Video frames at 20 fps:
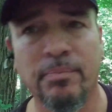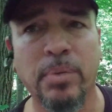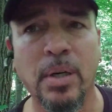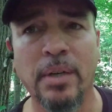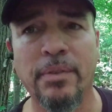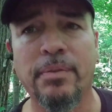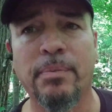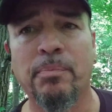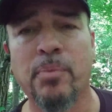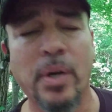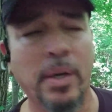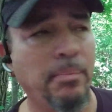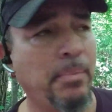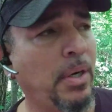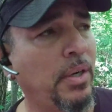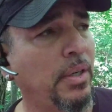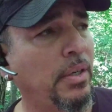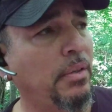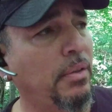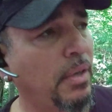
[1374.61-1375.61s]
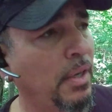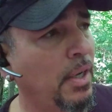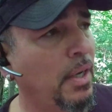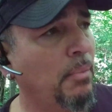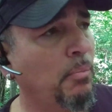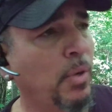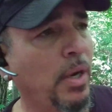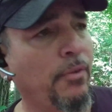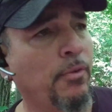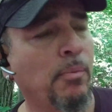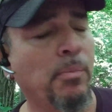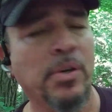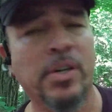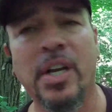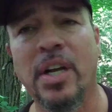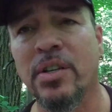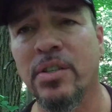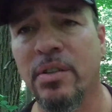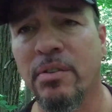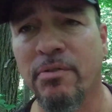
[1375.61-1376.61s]
Pray about it. Pray for
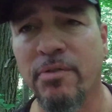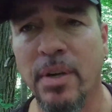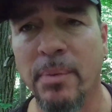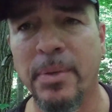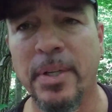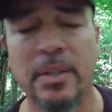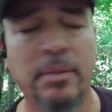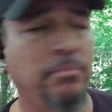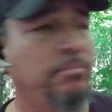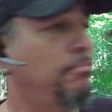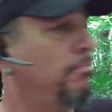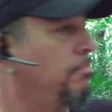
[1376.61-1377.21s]
protection from it.